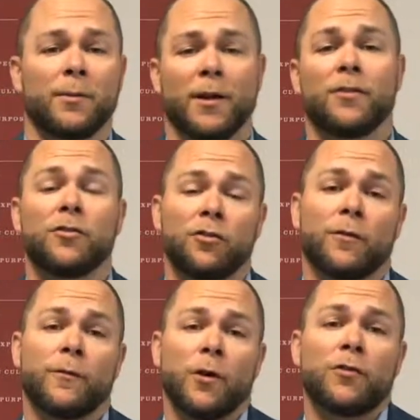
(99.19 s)
Whether this is
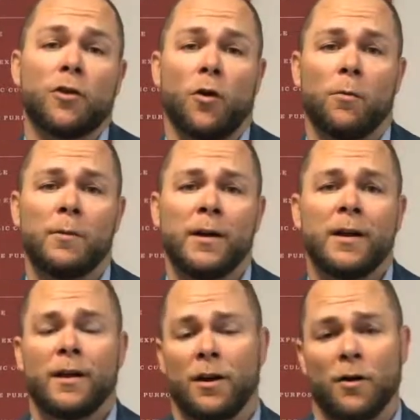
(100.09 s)
your first home,
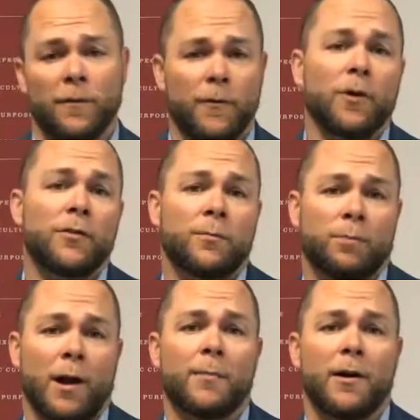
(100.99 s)
your first
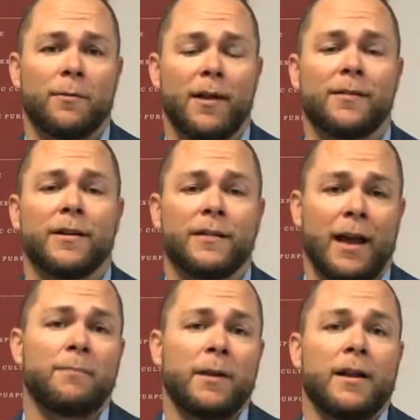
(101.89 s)
primary residence
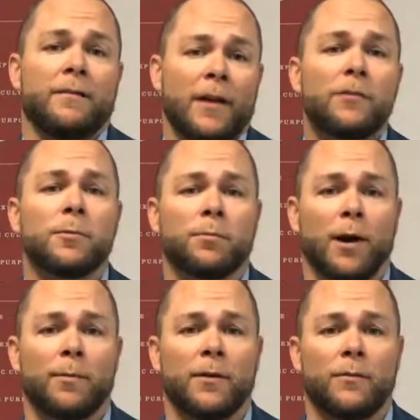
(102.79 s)
can be an investment
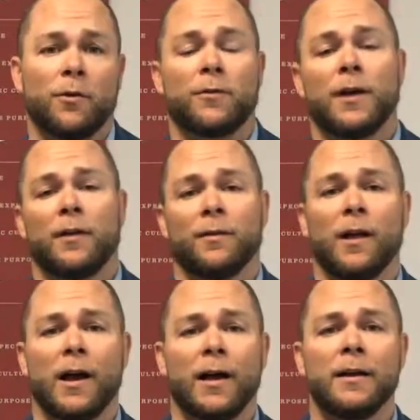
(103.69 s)
property for you down
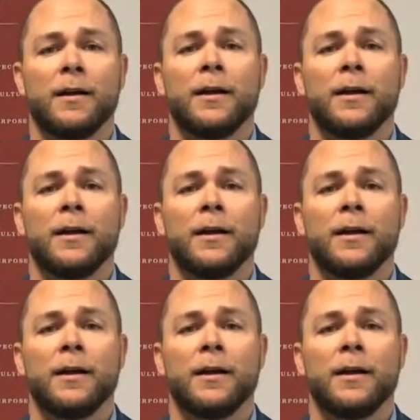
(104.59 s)
the line,